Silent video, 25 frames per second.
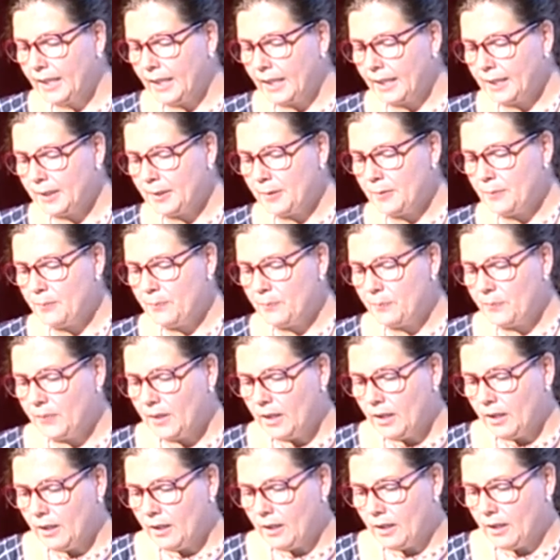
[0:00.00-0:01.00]
I
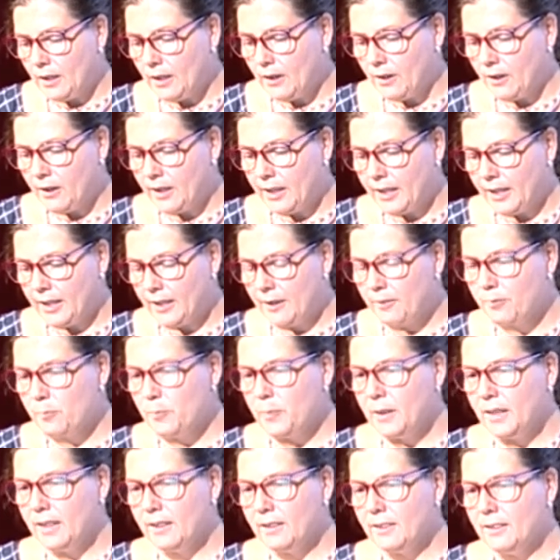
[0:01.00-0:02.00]
have
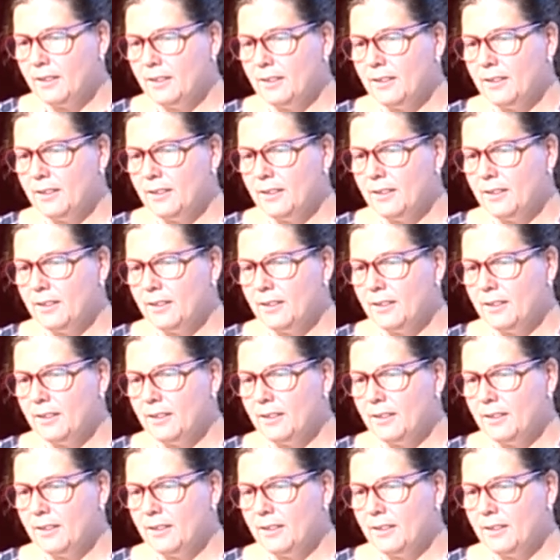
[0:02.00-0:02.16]
been